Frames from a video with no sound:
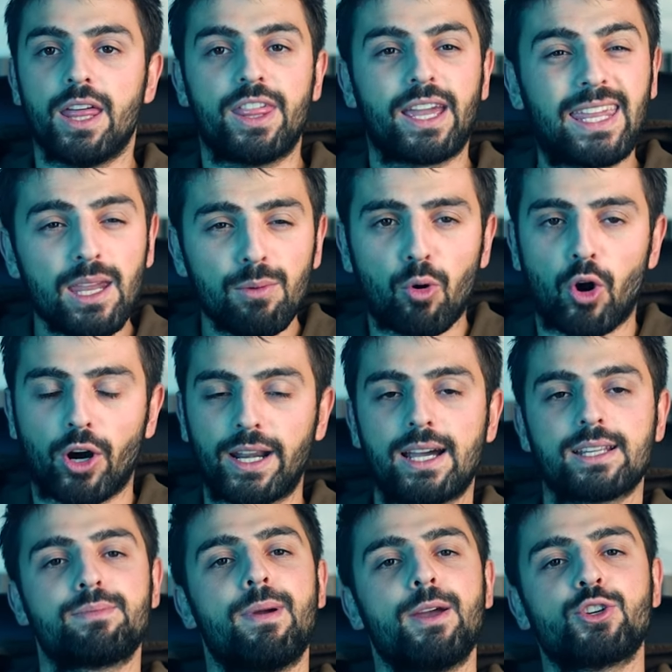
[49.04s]
The keyboard,
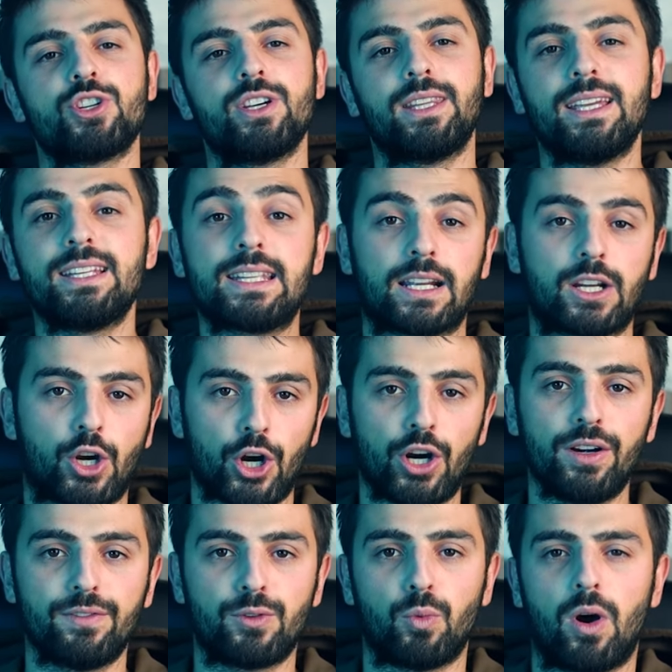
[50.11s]
as mentioned, is a
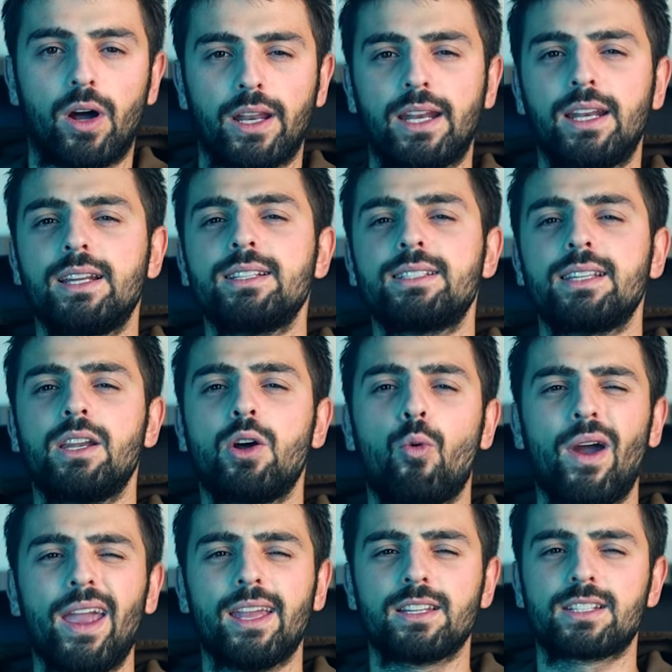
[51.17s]
curved one and it is in a
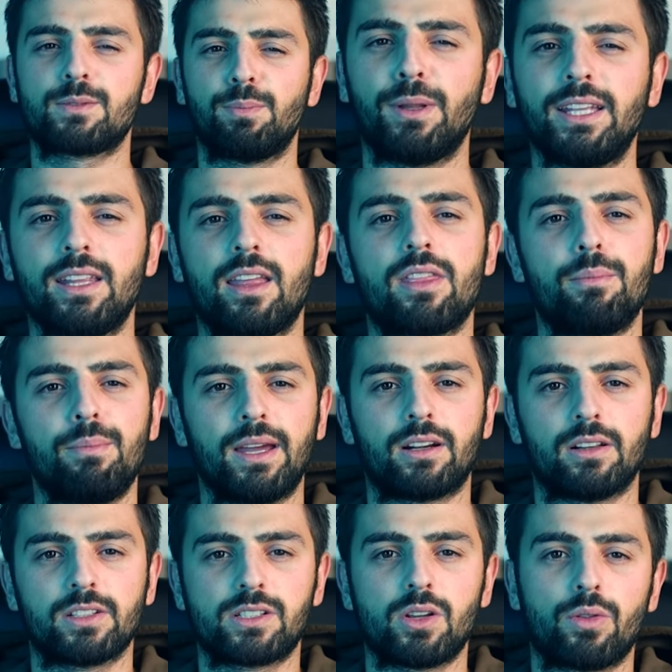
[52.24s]
way split in the
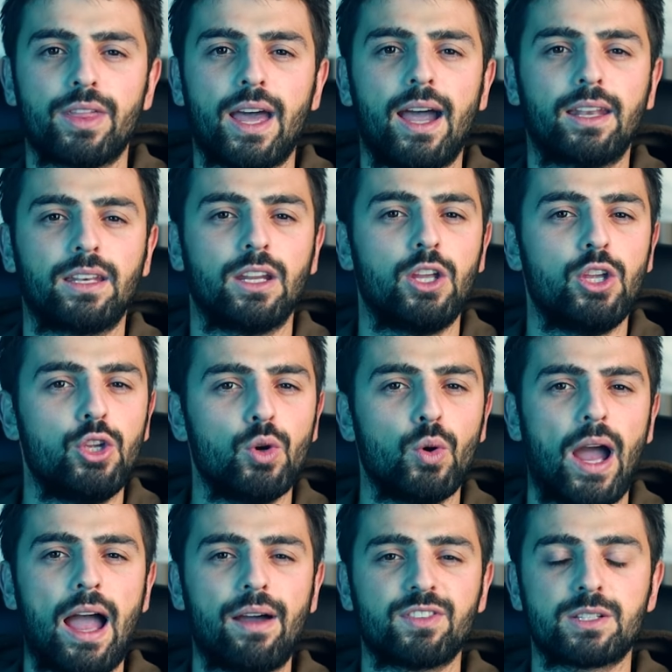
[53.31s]
middle so that
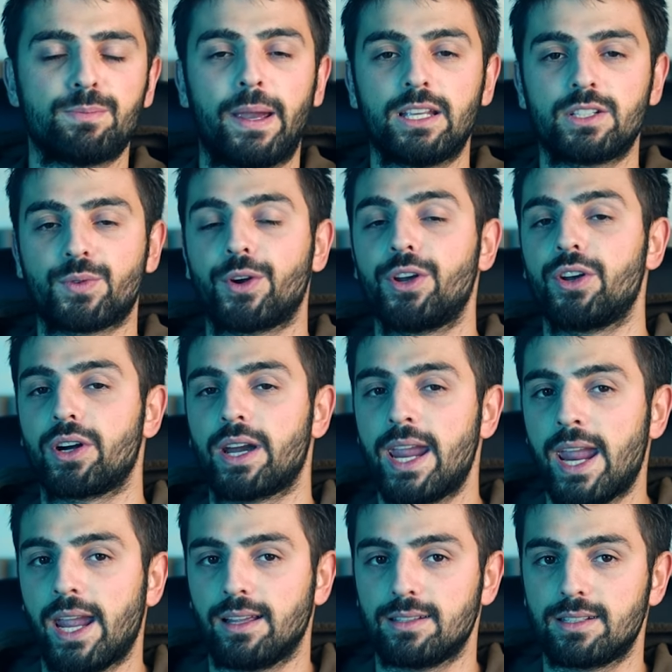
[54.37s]
you have space for your
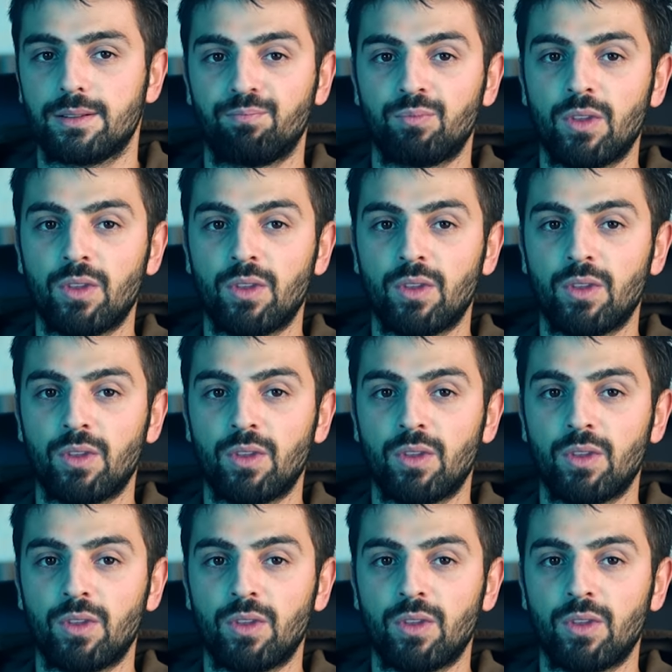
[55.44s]
hands.